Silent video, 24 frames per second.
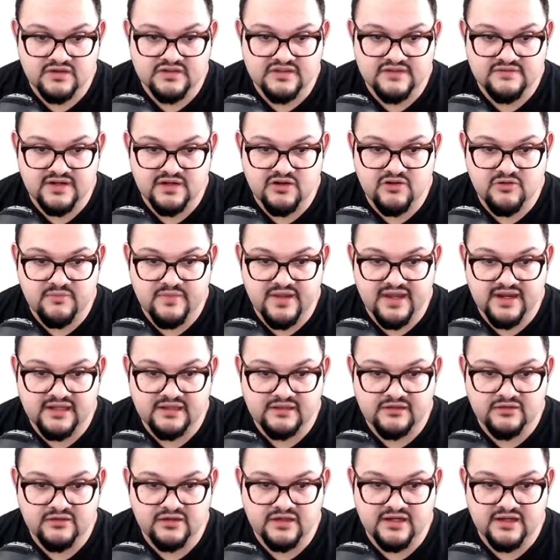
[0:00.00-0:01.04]
So if I go back
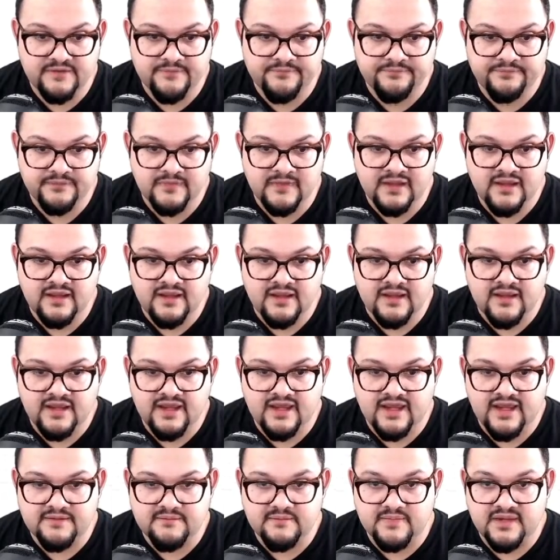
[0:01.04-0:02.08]
and look
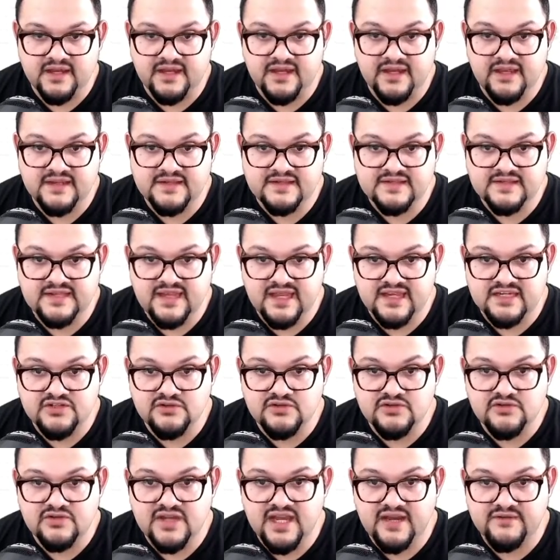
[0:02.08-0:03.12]
at my sketch, you
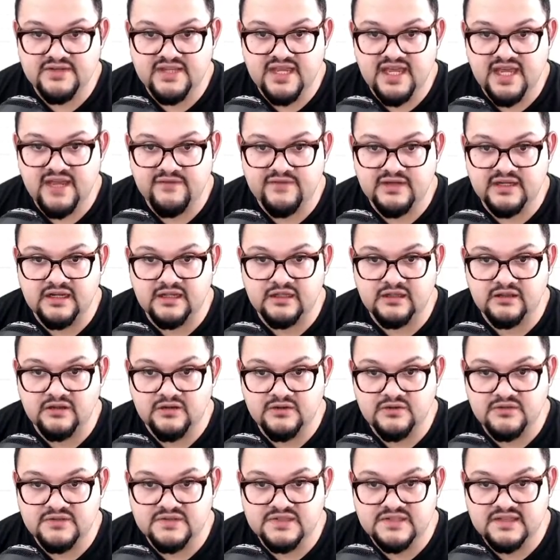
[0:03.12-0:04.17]
do have to have a
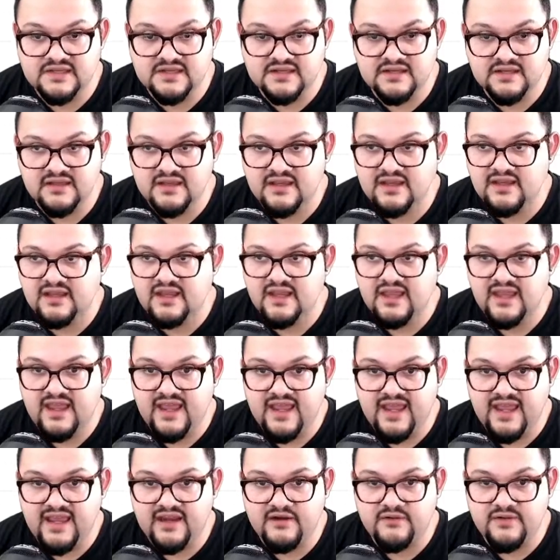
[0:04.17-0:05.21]
closed
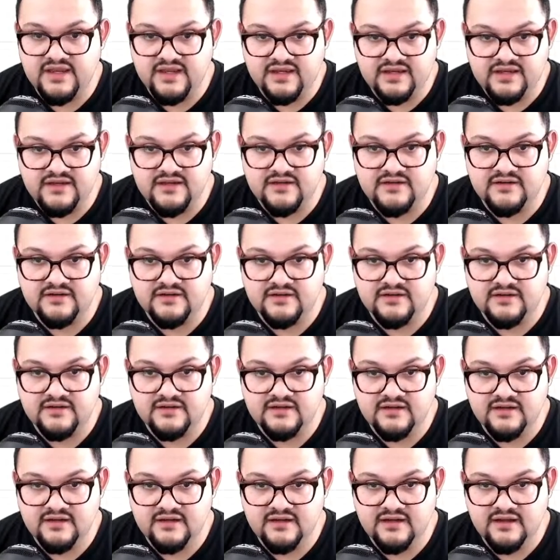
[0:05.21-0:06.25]
area here.
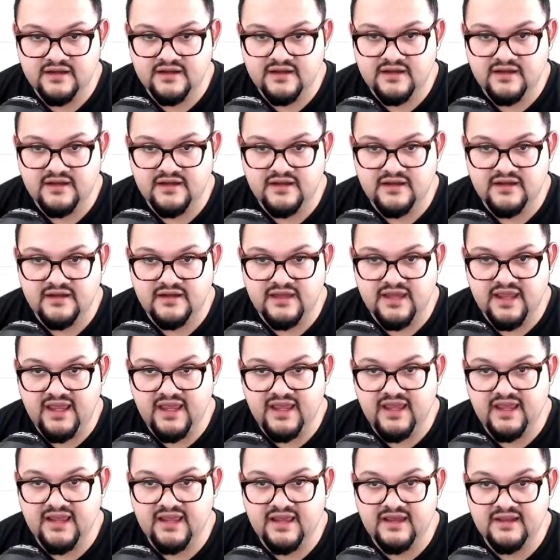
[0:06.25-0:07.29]

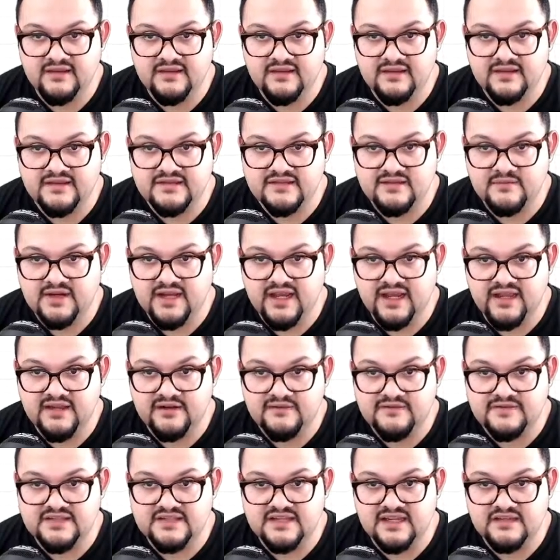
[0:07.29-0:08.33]
And some kind
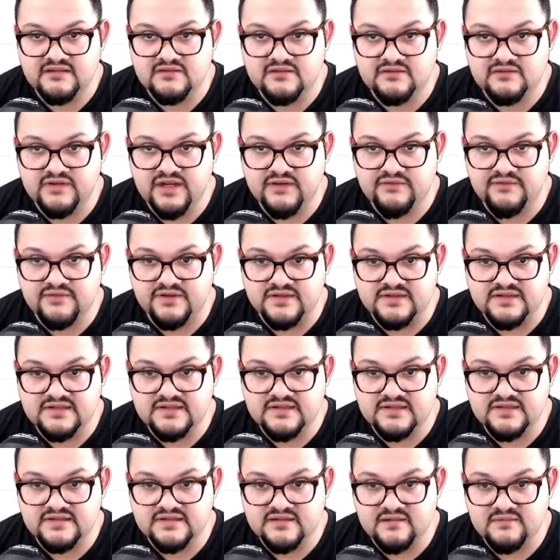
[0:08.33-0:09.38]
of center
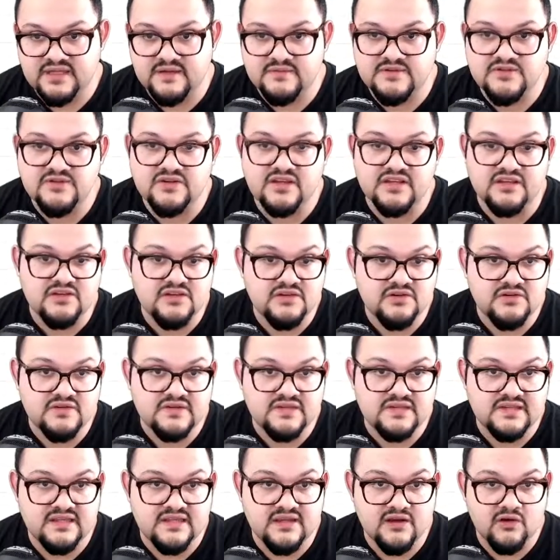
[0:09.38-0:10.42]
reference. Sometimes you can
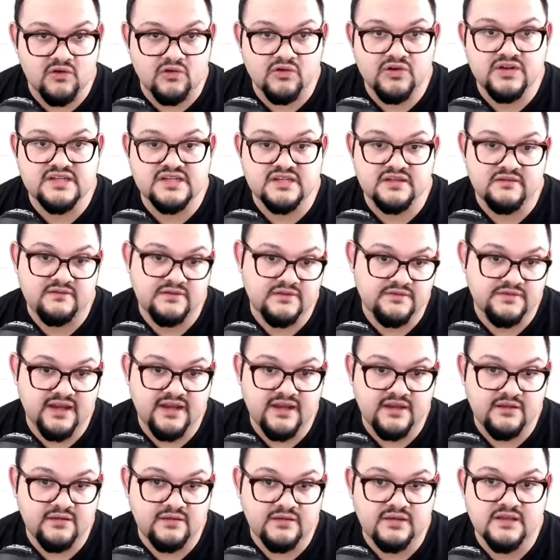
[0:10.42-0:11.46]
use the origin of the
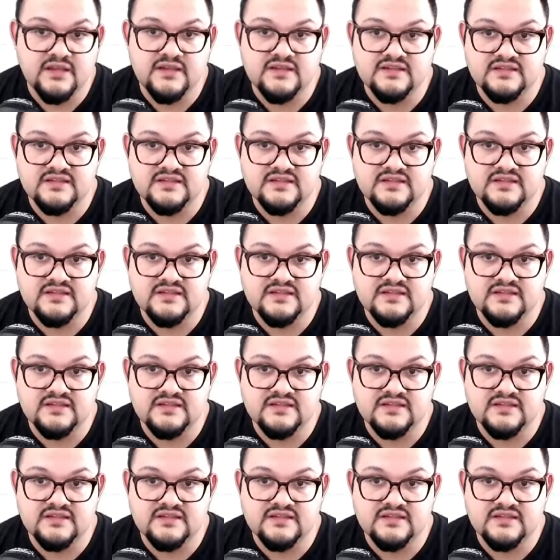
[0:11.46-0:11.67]
file.